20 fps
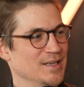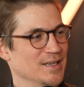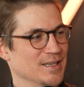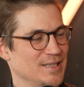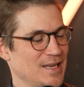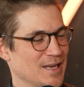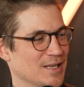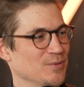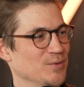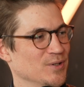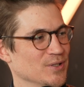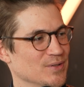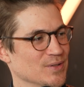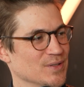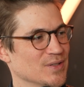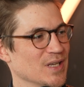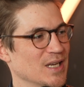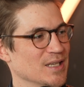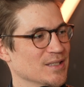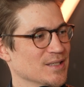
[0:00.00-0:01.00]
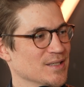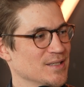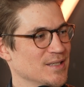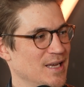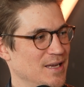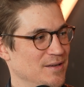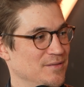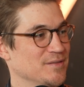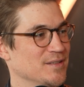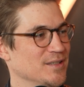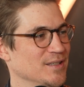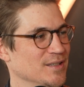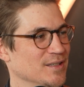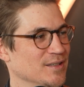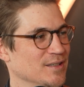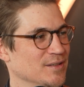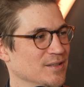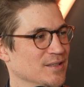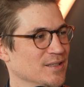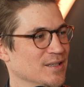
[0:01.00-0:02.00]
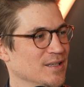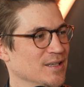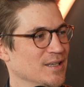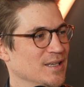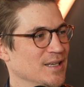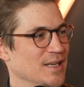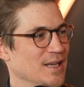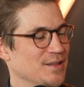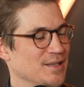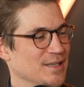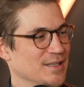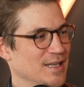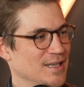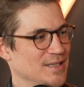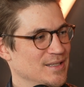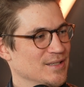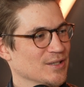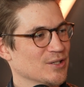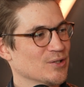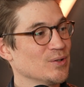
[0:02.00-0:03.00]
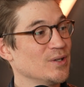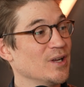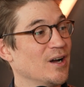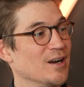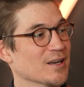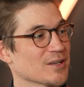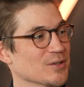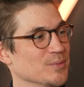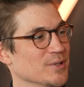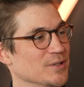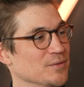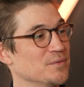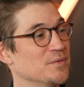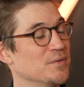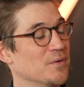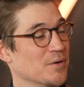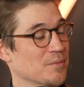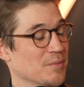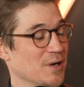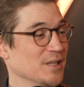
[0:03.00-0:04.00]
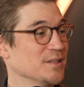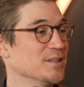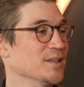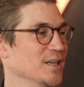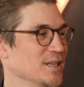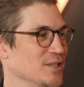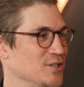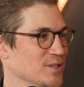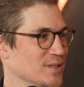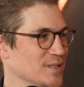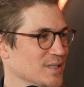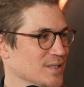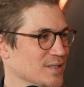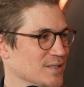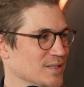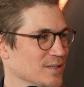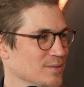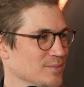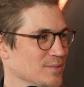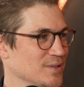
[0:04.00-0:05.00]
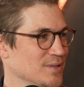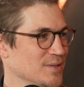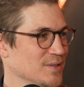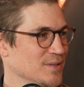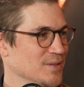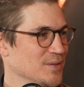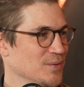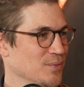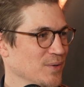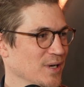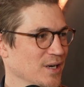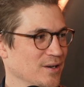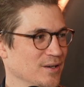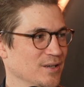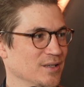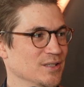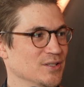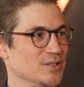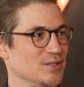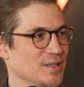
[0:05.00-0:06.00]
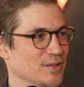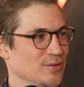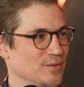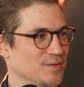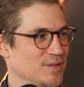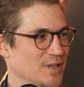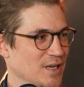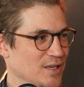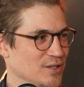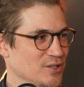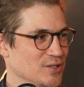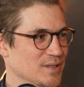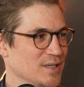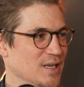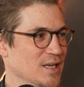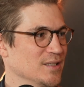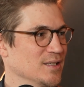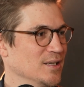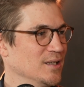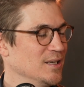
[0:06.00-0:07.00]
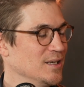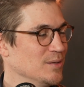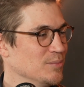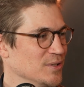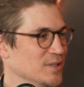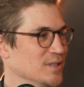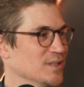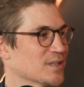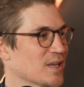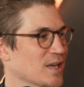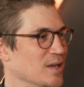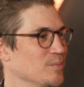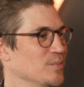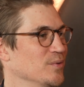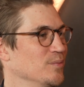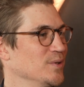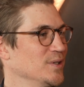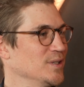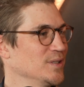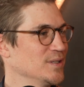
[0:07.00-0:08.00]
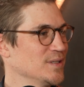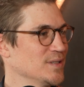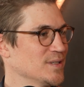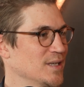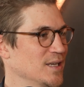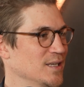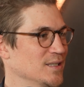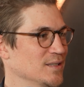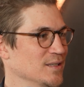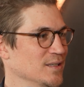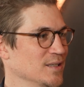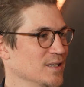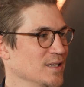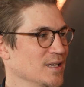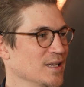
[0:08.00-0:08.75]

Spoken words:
exactly what you said, the safety. I think that is a good argument for multi-agent systems, where each of the agents has a limited capability set.